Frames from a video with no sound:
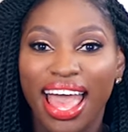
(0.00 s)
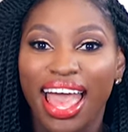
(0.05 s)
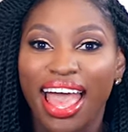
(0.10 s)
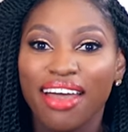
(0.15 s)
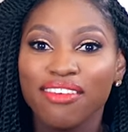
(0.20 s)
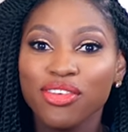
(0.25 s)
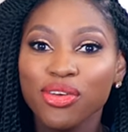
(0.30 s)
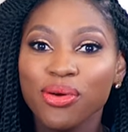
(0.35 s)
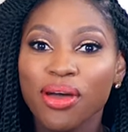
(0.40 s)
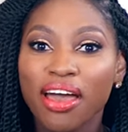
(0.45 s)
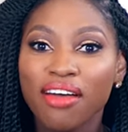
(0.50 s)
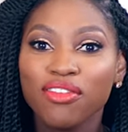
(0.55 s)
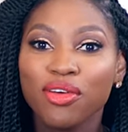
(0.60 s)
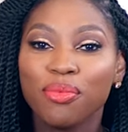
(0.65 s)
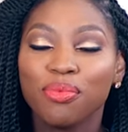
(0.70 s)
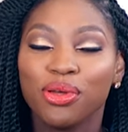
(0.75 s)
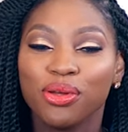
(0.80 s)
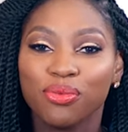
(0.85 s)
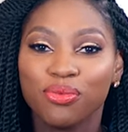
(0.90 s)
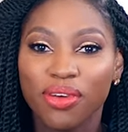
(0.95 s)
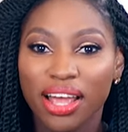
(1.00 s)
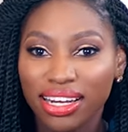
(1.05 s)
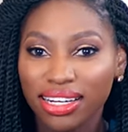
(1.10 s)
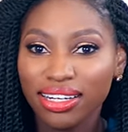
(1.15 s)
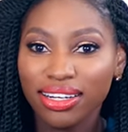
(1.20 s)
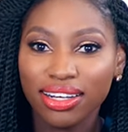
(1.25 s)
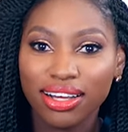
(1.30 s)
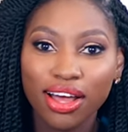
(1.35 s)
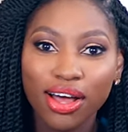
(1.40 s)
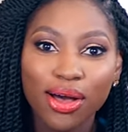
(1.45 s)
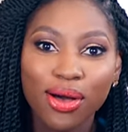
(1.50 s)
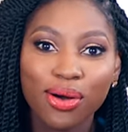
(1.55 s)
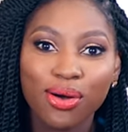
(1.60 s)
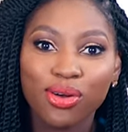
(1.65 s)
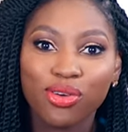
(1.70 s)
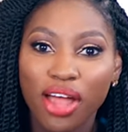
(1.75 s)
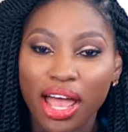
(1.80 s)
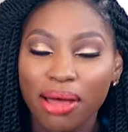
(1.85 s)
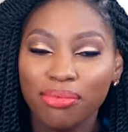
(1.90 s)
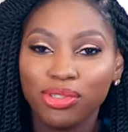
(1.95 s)
Have you ever been ready to go,
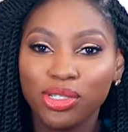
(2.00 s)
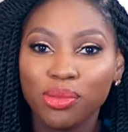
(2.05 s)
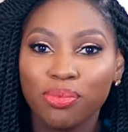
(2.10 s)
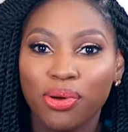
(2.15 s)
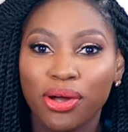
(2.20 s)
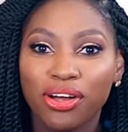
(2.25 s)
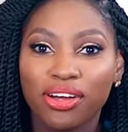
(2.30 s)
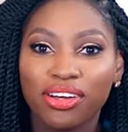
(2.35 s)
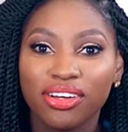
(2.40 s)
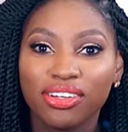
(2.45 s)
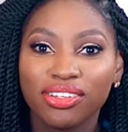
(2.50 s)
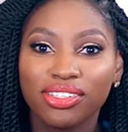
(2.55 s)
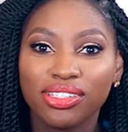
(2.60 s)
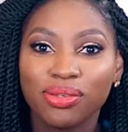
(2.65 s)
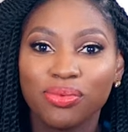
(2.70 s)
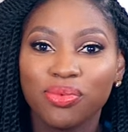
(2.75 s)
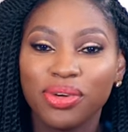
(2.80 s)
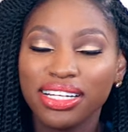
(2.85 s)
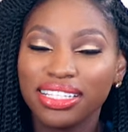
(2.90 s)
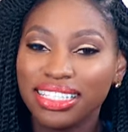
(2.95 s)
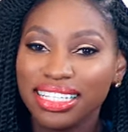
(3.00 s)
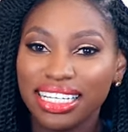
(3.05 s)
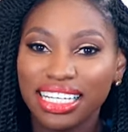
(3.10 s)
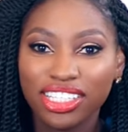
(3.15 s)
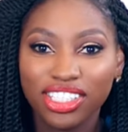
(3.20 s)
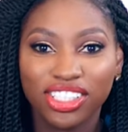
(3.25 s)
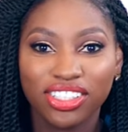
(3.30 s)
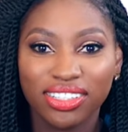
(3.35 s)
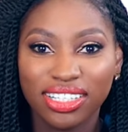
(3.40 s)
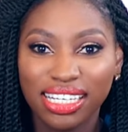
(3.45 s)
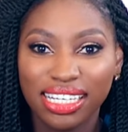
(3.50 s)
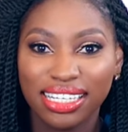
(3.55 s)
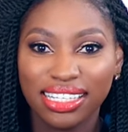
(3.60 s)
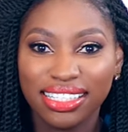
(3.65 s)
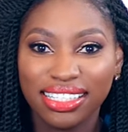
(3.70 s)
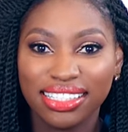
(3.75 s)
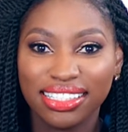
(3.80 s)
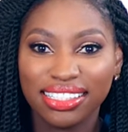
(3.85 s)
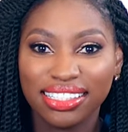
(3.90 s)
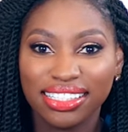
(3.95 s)
grabbed your purse, went to get your
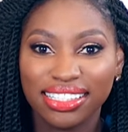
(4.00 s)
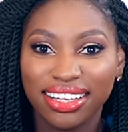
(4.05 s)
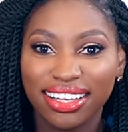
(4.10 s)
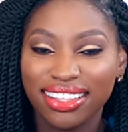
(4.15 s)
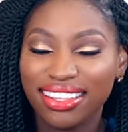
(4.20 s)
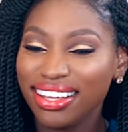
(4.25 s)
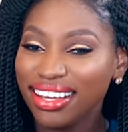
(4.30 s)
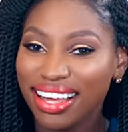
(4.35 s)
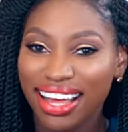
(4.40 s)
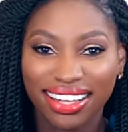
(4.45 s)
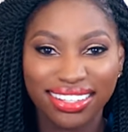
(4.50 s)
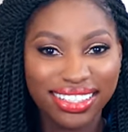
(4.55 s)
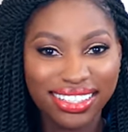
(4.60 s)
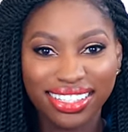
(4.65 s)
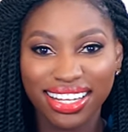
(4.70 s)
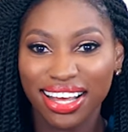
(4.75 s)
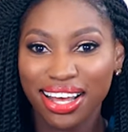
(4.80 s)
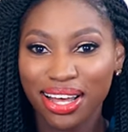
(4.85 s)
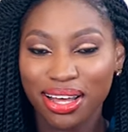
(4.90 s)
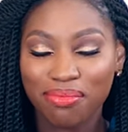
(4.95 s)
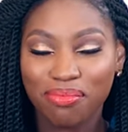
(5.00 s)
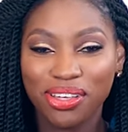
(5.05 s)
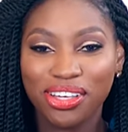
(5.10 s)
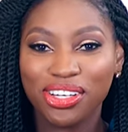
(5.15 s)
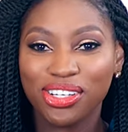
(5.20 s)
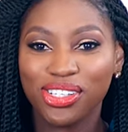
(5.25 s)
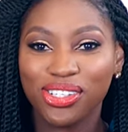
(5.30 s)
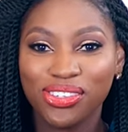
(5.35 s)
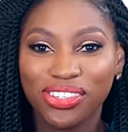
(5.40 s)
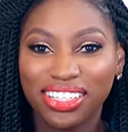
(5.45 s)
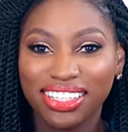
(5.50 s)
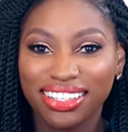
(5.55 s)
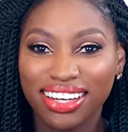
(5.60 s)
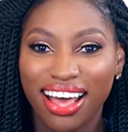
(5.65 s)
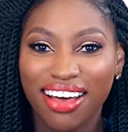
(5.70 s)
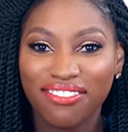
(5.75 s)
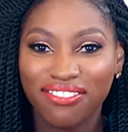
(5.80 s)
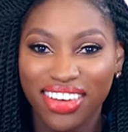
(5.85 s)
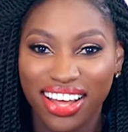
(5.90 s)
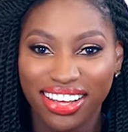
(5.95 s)
keys, and then got stuck because you could
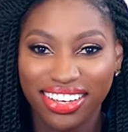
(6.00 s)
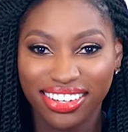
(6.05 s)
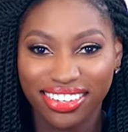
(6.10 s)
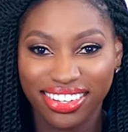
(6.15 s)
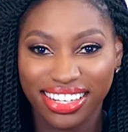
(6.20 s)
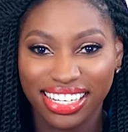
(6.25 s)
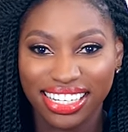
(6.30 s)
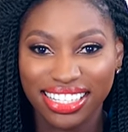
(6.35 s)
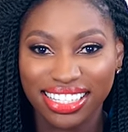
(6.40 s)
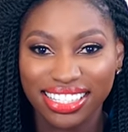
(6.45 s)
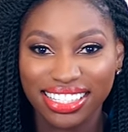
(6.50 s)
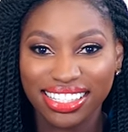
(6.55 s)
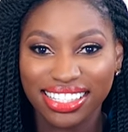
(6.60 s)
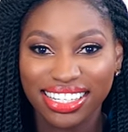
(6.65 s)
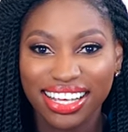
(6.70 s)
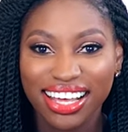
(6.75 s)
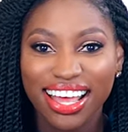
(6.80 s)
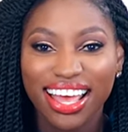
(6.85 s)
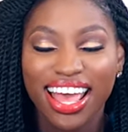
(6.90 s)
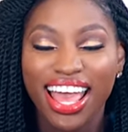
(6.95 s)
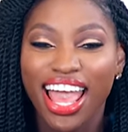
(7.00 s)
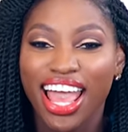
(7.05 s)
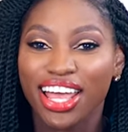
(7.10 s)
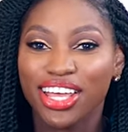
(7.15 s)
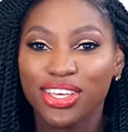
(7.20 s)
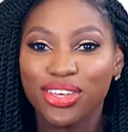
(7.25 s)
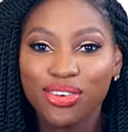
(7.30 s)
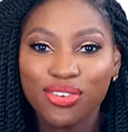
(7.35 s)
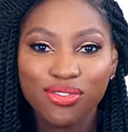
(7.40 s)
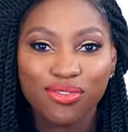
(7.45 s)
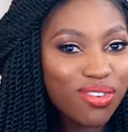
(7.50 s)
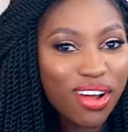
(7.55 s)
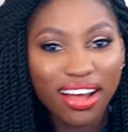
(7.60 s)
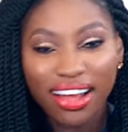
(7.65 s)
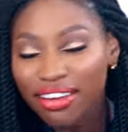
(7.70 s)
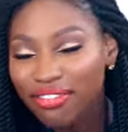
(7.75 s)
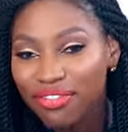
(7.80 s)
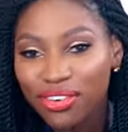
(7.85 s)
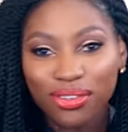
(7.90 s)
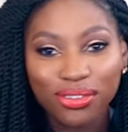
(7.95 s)
not find your keys? And you
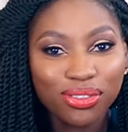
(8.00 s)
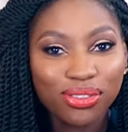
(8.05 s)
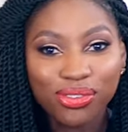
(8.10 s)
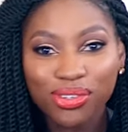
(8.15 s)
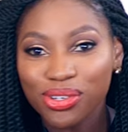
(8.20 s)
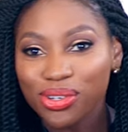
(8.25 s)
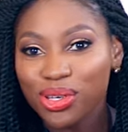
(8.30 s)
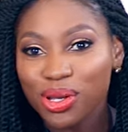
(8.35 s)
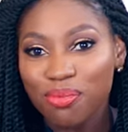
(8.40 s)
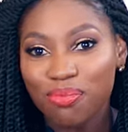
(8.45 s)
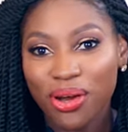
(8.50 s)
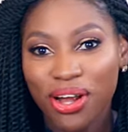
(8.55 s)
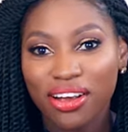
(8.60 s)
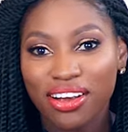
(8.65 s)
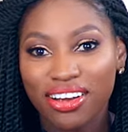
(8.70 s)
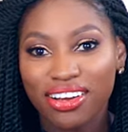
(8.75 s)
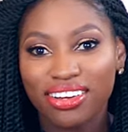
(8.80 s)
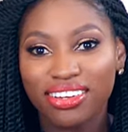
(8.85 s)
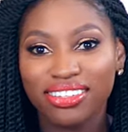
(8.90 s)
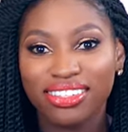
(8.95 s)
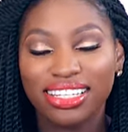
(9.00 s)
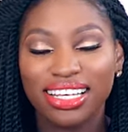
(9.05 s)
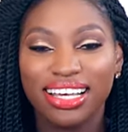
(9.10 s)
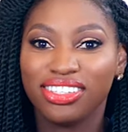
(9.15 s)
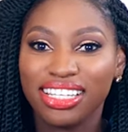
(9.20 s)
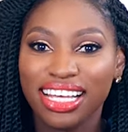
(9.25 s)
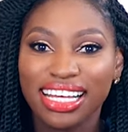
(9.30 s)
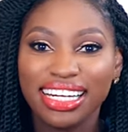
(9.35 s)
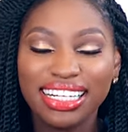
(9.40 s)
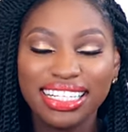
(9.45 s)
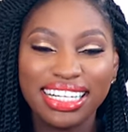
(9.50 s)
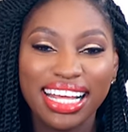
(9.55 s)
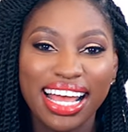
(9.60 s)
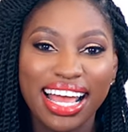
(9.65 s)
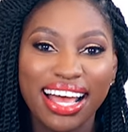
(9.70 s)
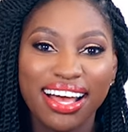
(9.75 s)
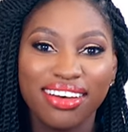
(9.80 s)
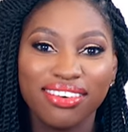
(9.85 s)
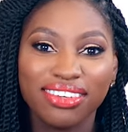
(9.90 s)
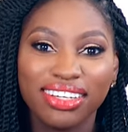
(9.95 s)
rifled through your purse, set it
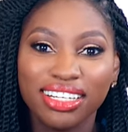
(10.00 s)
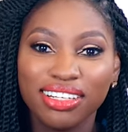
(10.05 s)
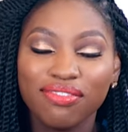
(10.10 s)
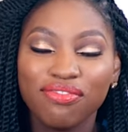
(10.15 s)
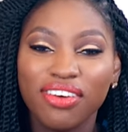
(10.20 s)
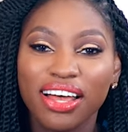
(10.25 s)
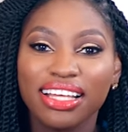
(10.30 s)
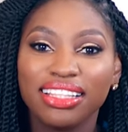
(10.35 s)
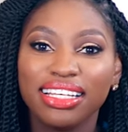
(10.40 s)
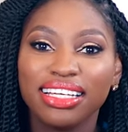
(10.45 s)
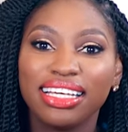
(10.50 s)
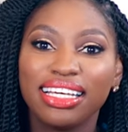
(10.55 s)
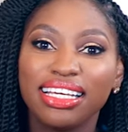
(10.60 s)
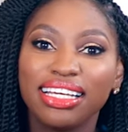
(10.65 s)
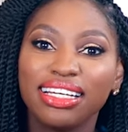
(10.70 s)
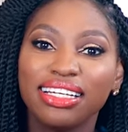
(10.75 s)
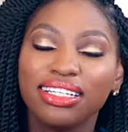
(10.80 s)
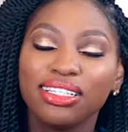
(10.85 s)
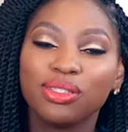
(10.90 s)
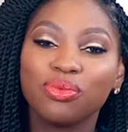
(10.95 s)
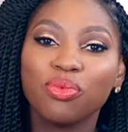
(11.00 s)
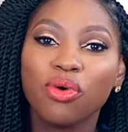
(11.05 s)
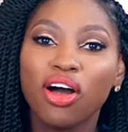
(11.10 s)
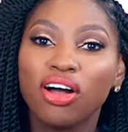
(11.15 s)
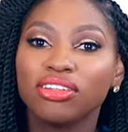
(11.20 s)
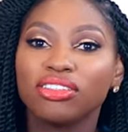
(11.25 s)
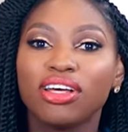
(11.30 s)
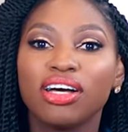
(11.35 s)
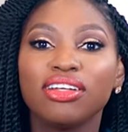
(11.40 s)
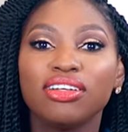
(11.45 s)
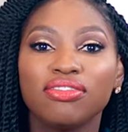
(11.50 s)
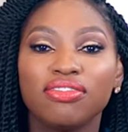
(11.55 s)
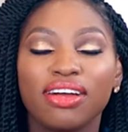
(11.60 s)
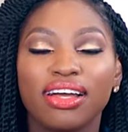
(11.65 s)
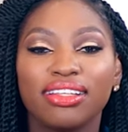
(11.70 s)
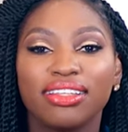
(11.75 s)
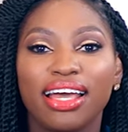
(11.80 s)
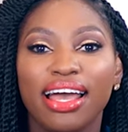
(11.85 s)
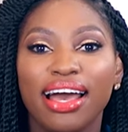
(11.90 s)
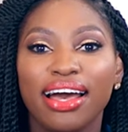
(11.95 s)
down, couldn't find the keys, walked all
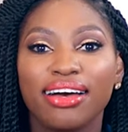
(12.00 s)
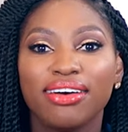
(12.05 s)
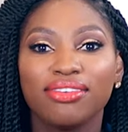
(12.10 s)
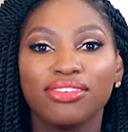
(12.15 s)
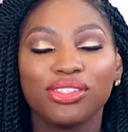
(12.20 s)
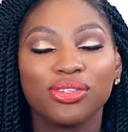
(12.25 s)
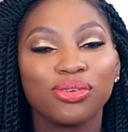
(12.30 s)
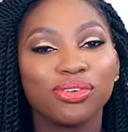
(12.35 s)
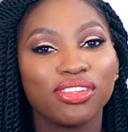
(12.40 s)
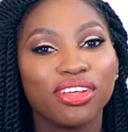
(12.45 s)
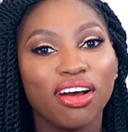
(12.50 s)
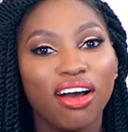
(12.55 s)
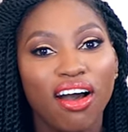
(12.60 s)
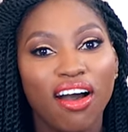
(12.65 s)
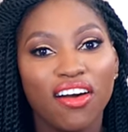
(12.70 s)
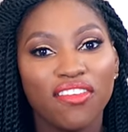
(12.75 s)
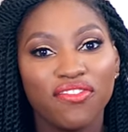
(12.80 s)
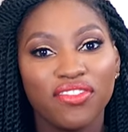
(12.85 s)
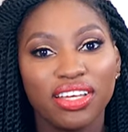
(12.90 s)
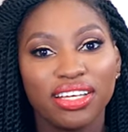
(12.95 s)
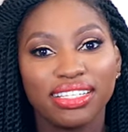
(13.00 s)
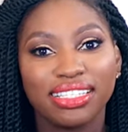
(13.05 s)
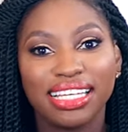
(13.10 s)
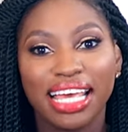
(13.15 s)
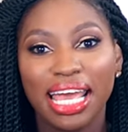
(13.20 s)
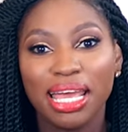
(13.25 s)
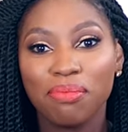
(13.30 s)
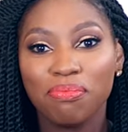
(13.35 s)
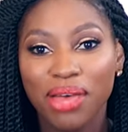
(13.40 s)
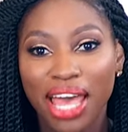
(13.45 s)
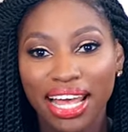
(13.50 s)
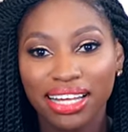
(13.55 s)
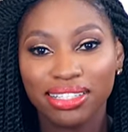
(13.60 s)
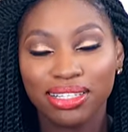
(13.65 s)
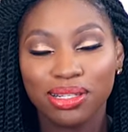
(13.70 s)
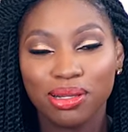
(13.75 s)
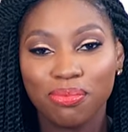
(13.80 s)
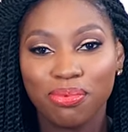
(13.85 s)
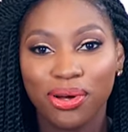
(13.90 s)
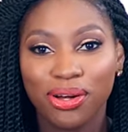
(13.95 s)
around the house or the office, came back
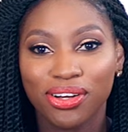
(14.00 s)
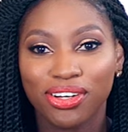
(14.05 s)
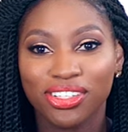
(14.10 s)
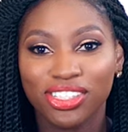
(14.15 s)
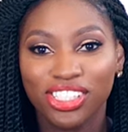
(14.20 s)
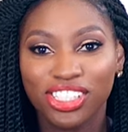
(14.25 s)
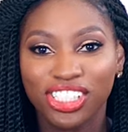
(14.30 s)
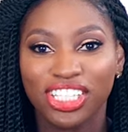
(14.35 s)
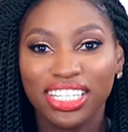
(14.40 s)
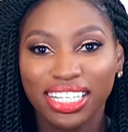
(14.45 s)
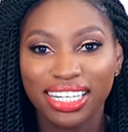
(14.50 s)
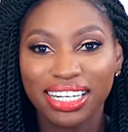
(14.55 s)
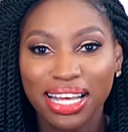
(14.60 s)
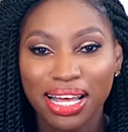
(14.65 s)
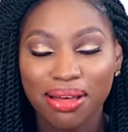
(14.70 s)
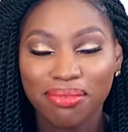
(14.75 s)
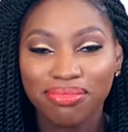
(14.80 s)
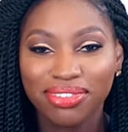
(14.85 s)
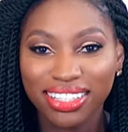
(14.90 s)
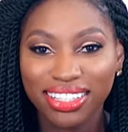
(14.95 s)
to the purse, shook it up,